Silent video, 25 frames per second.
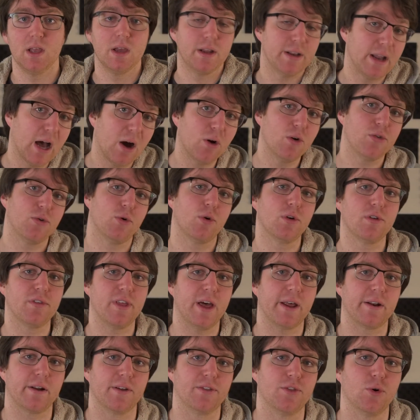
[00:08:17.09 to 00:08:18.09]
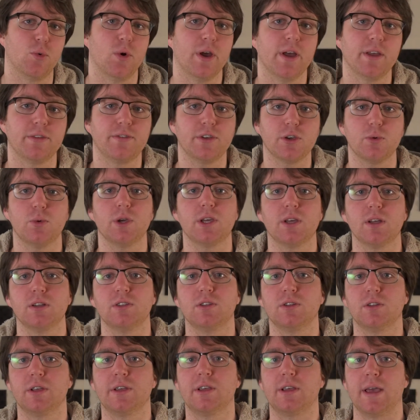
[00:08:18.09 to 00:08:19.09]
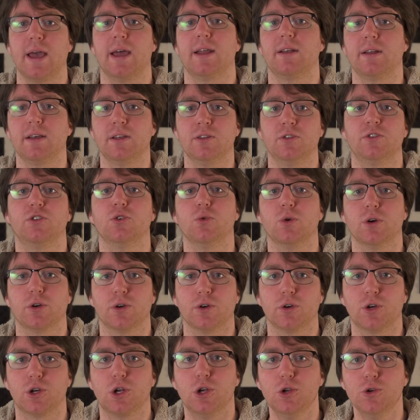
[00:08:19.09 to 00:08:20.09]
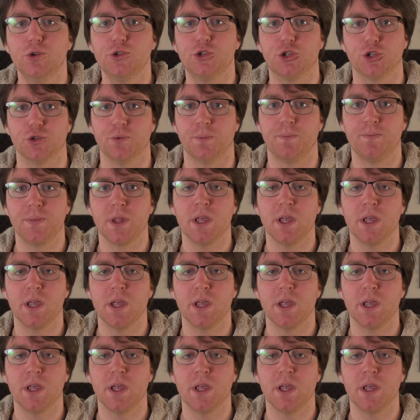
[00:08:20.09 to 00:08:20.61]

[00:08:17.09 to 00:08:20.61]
Now with all of that out the way, I think we can get into a conclusion.